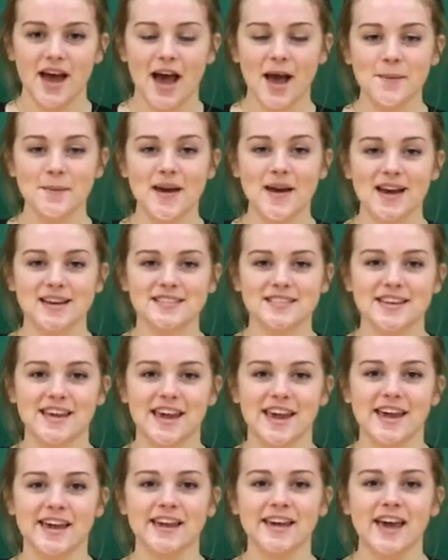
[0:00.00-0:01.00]
I'm Cassie
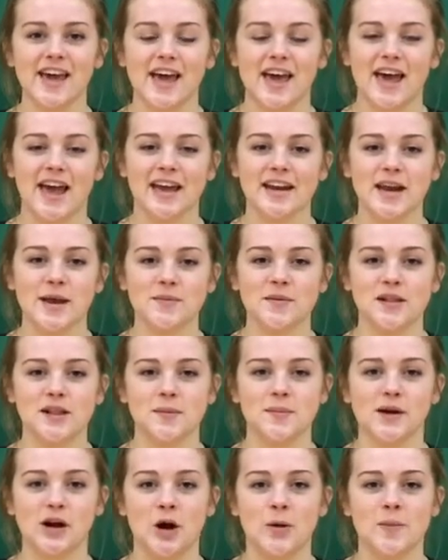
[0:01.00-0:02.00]
King, and I'm the
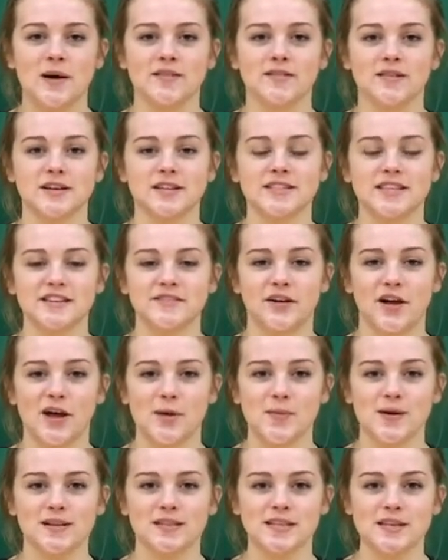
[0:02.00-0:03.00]
libero on my varsity
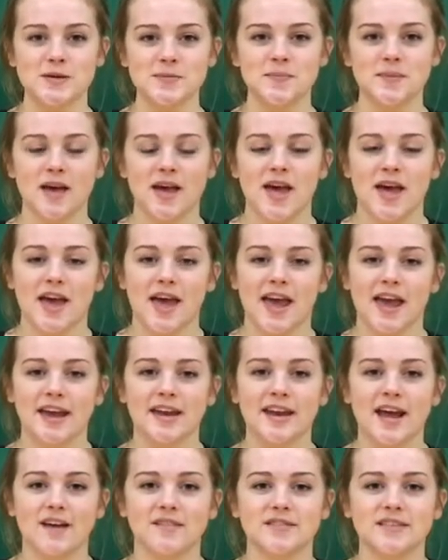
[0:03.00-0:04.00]
volleyball team,
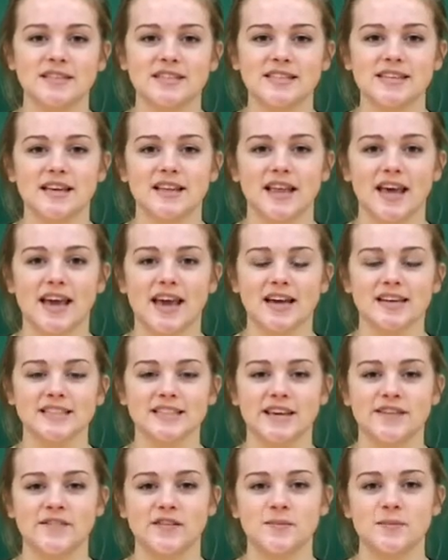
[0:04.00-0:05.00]
and FCCLA has
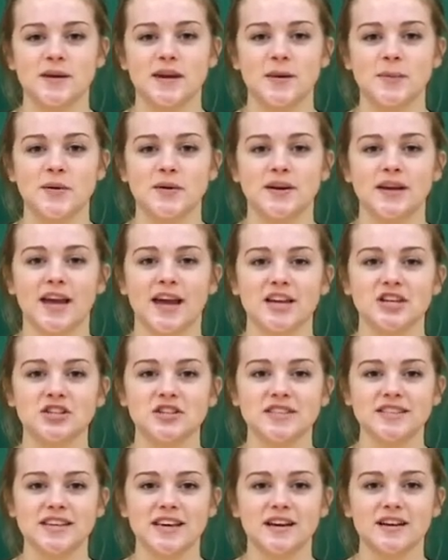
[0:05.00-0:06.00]
given me
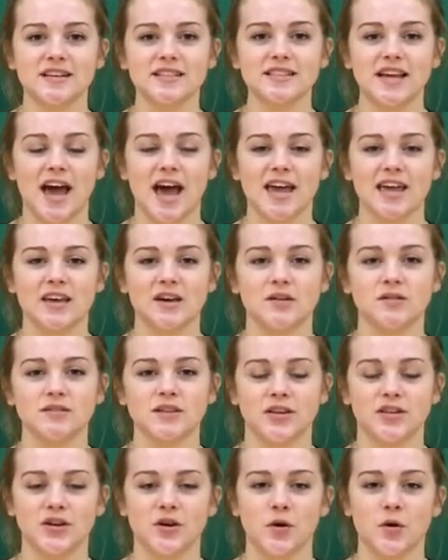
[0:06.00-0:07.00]
communication skills I use
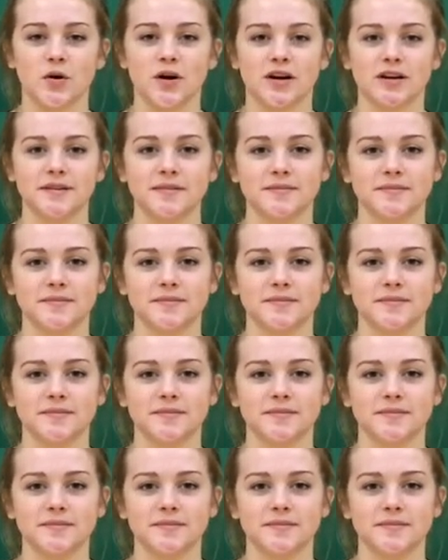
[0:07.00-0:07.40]
on the court.